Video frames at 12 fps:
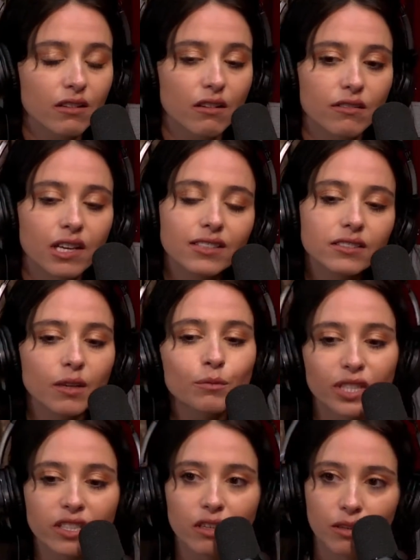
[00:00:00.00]
on that
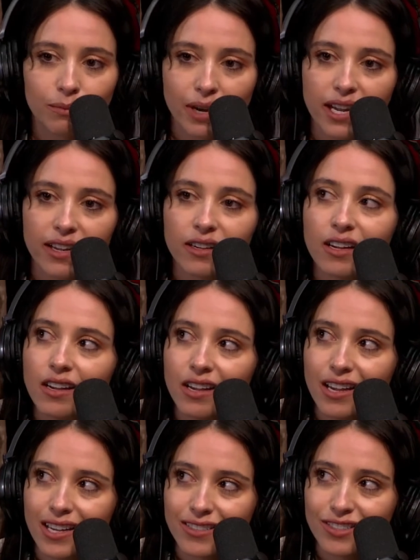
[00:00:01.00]
subject on my
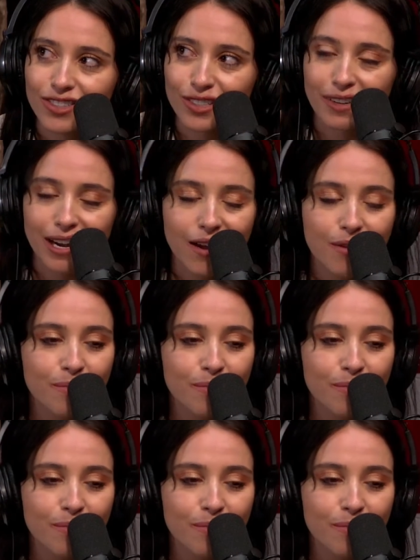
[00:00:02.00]
Instagram.